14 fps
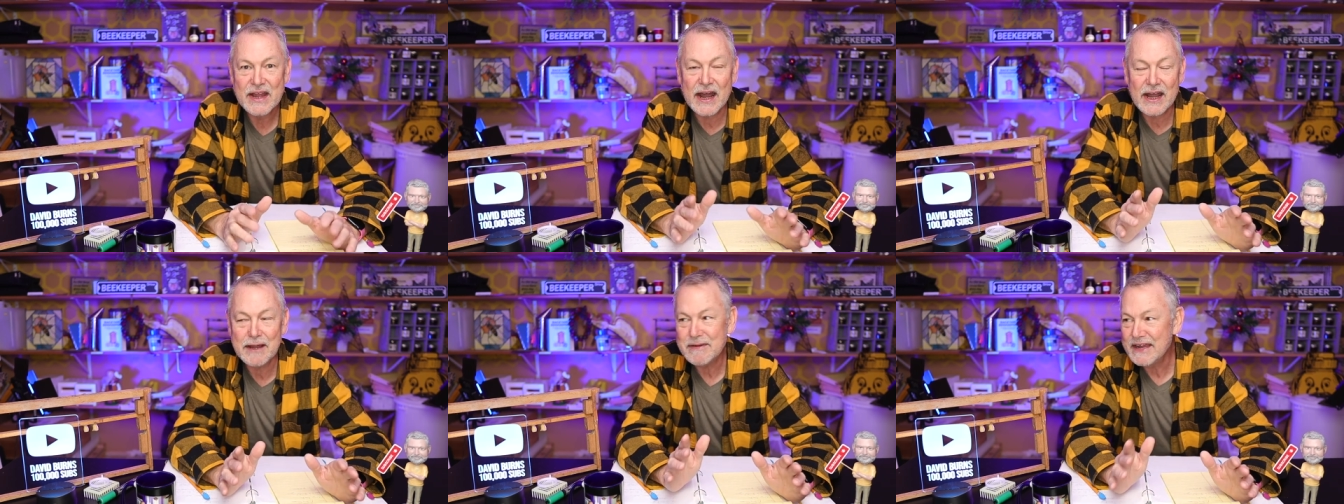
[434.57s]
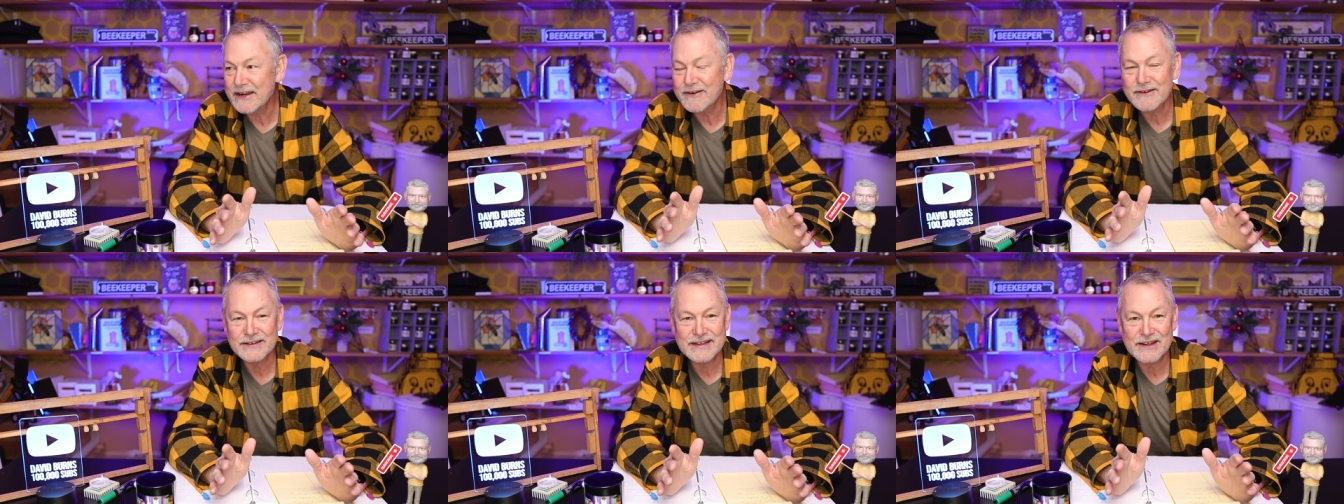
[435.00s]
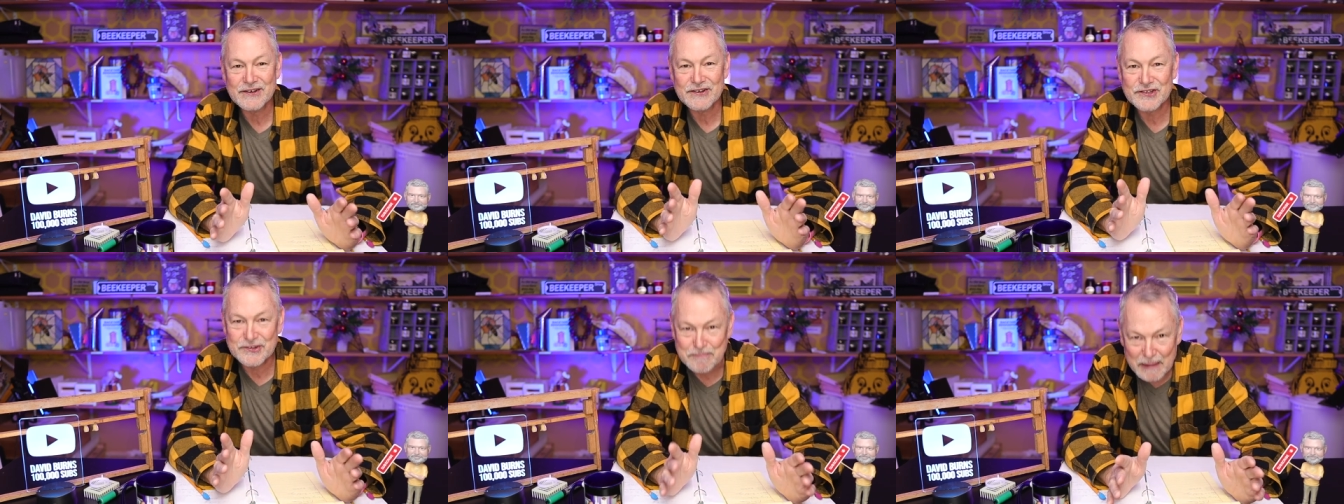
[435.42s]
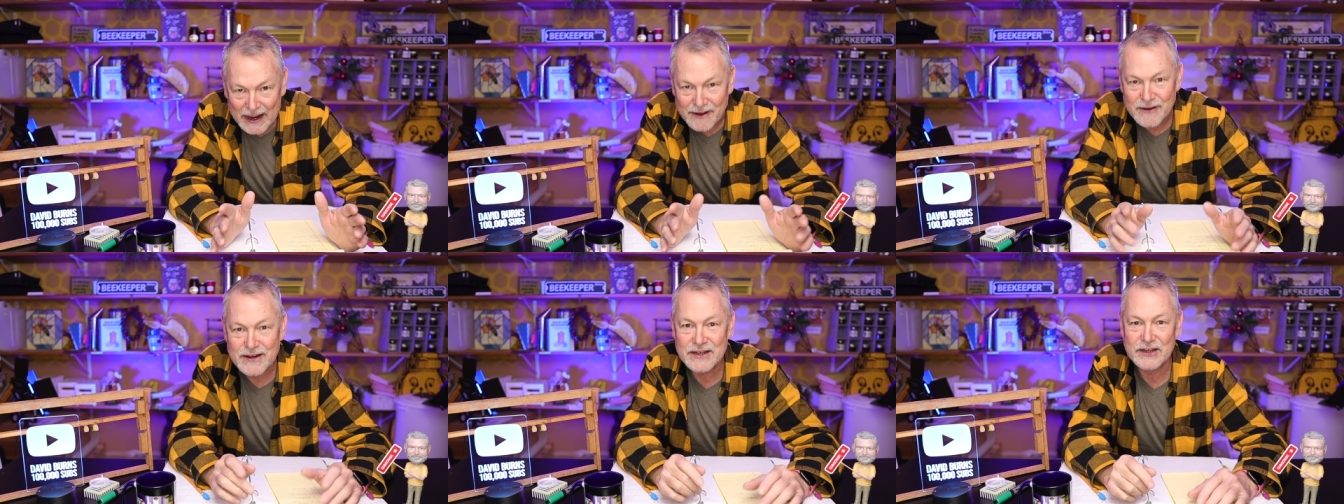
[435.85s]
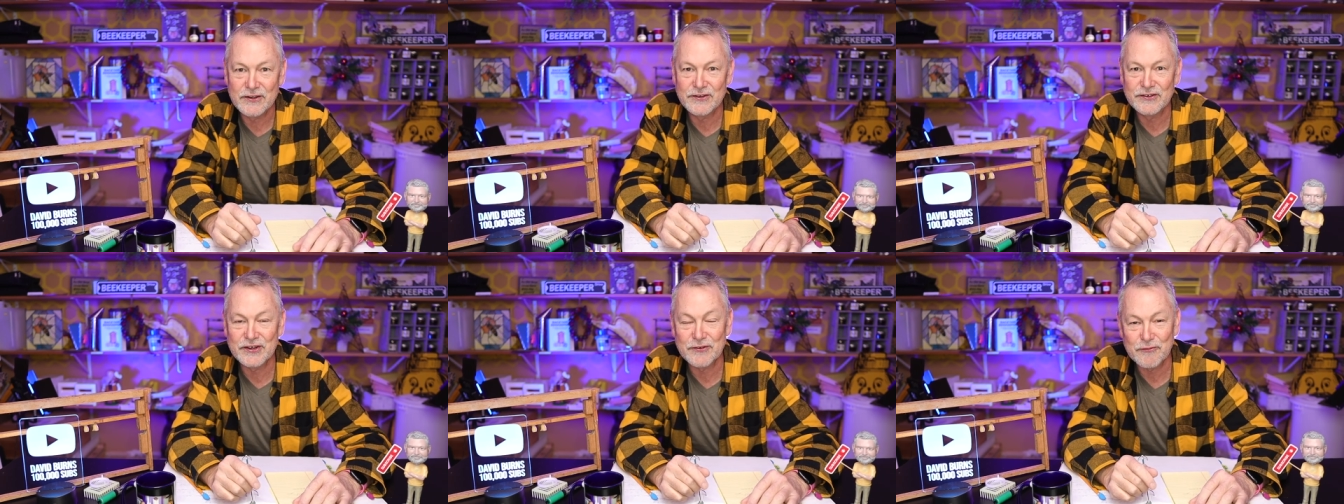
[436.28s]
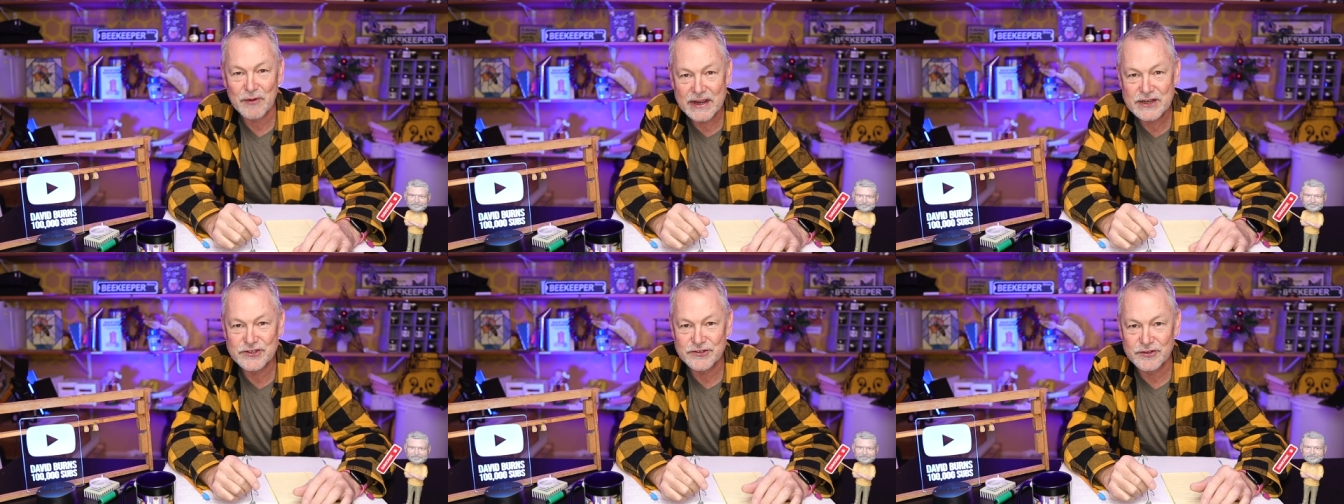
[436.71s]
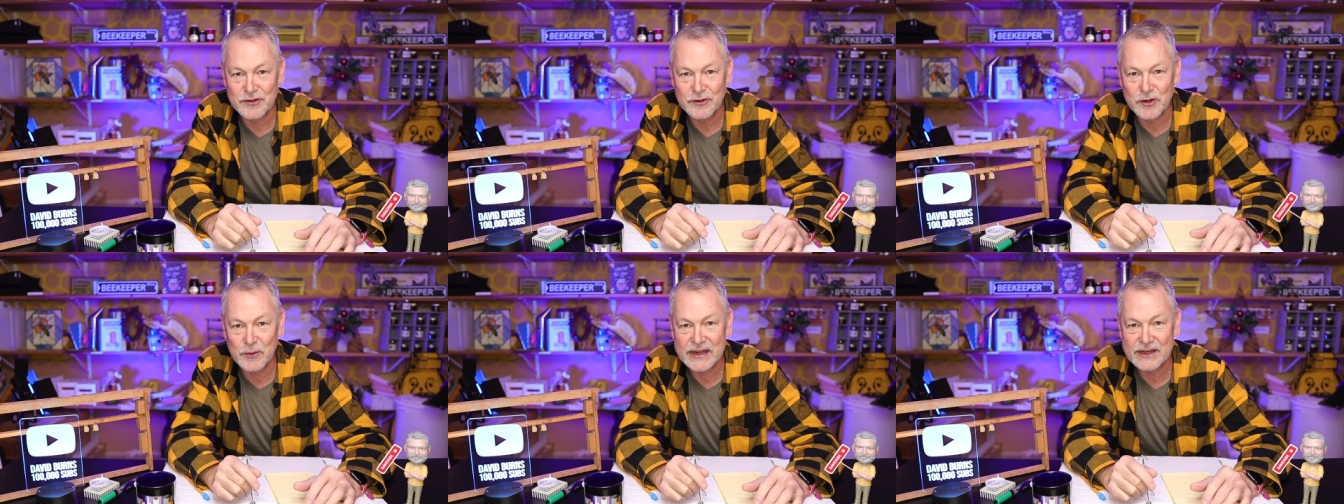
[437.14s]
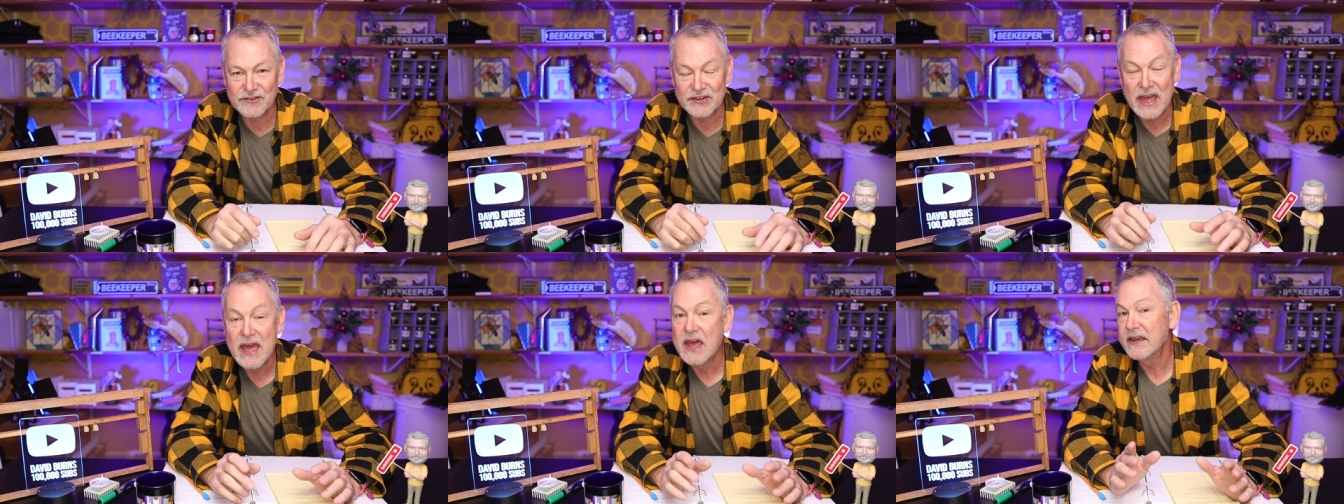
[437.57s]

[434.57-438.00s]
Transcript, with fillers: I'm here to inspire you to raise your own queens.